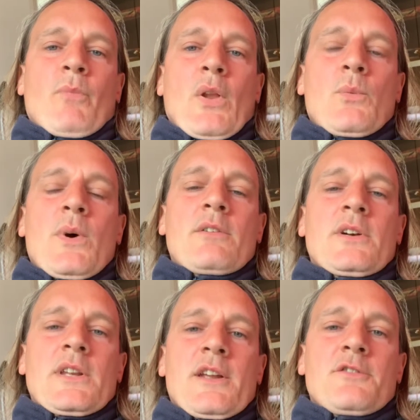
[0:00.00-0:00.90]
where I
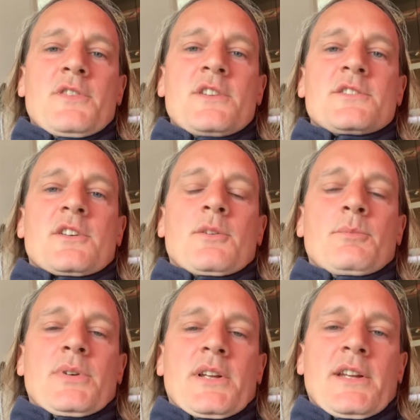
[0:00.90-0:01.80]
live is a
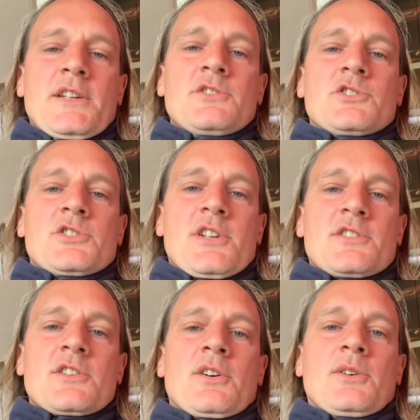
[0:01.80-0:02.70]
complete
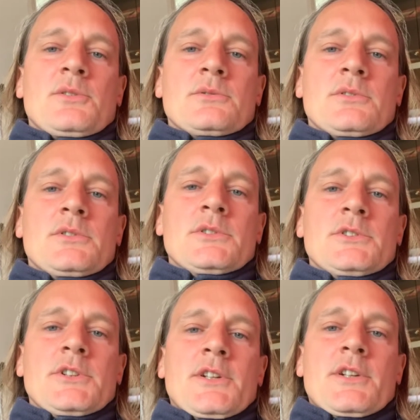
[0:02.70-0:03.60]
shithole
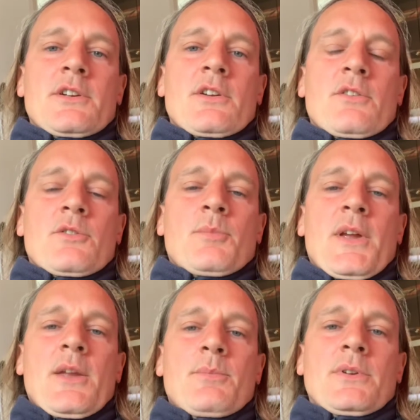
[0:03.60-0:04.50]
you know, the
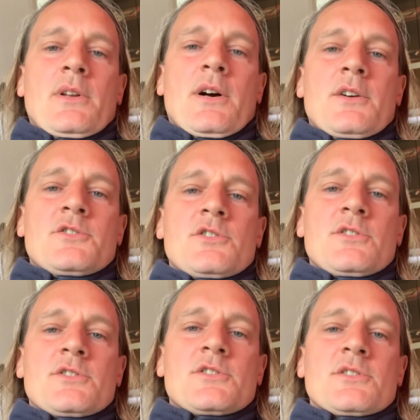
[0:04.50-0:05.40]
people are
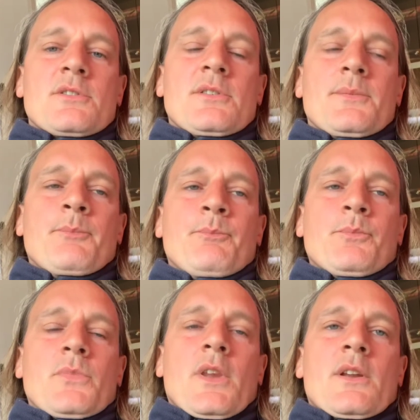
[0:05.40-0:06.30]
just,
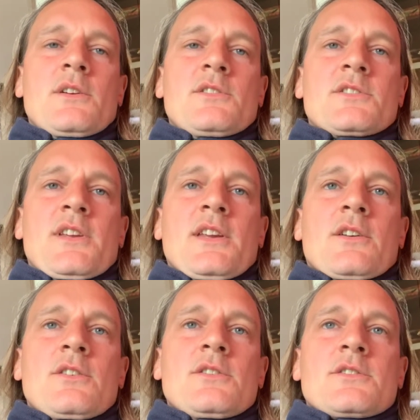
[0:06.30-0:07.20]
you see,
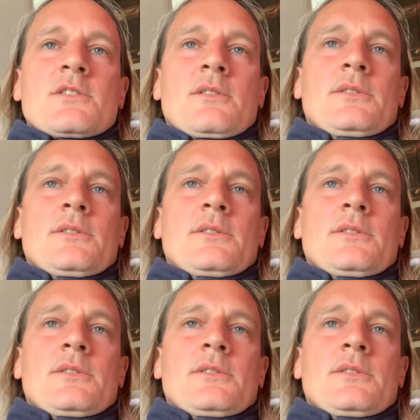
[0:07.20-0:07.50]
because